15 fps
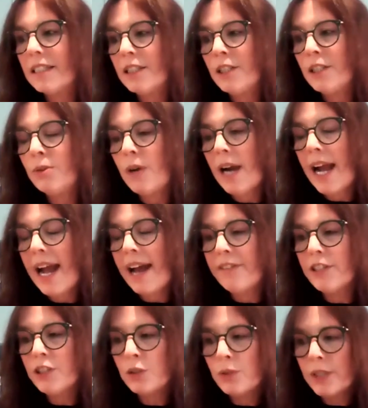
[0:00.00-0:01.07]
you have
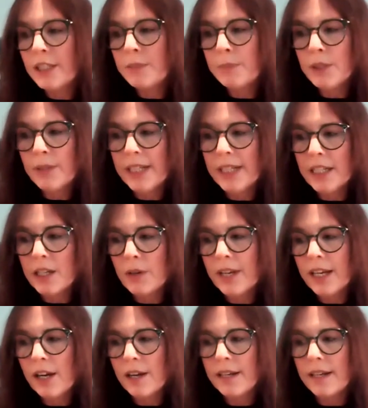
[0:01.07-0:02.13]
a choice between
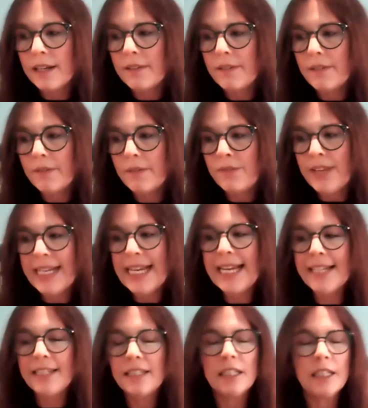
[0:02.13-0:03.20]
going on a
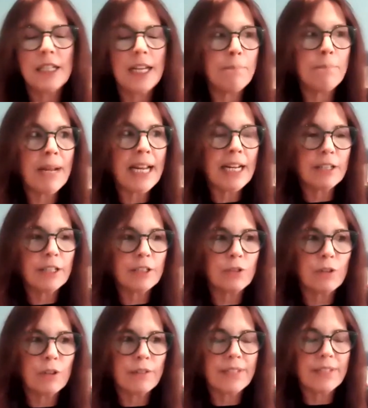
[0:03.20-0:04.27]
vacation in Paris
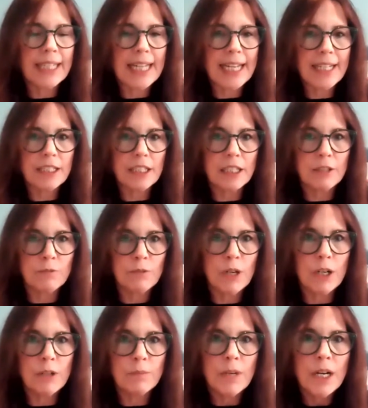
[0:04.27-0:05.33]
or a vacation in
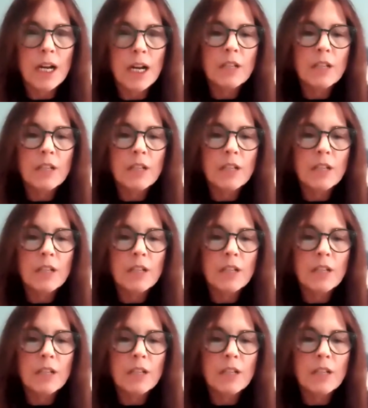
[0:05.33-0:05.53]
Rome.